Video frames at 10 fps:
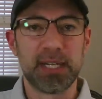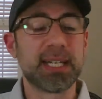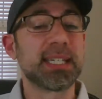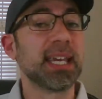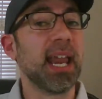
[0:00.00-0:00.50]
Because
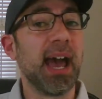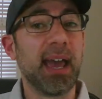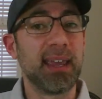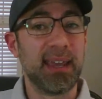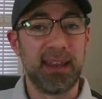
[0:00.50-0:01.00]
again, I
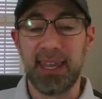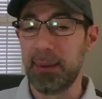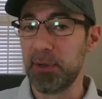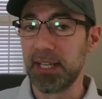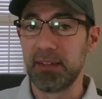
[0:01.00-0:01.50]
can't
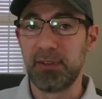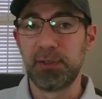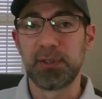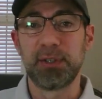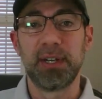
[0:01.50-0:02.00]
predict the
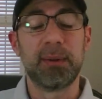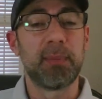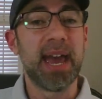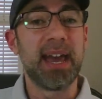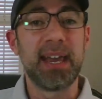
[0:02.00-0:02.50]
future, and
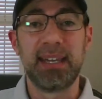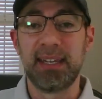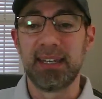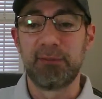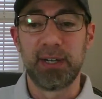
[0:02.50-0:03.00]
my
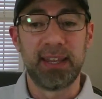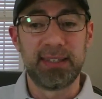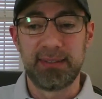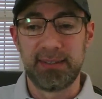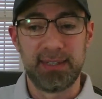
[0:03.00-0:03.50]
idea, what I
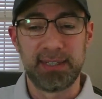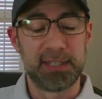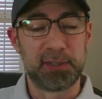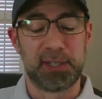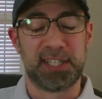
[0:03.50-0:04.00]
think is
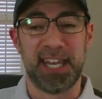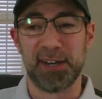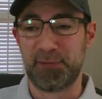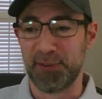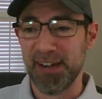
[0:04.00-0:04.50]
just
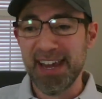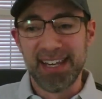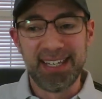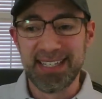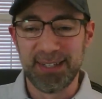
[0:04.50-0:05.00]
for
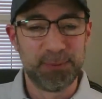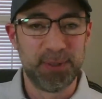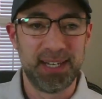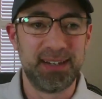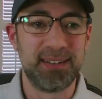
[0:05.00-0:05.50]
isn't what
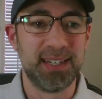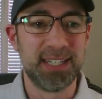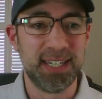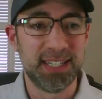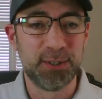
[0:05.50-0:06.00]
it
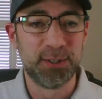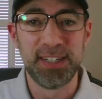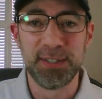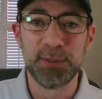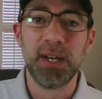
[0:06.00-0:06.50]
is going
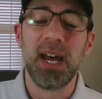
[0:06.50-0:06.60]
to.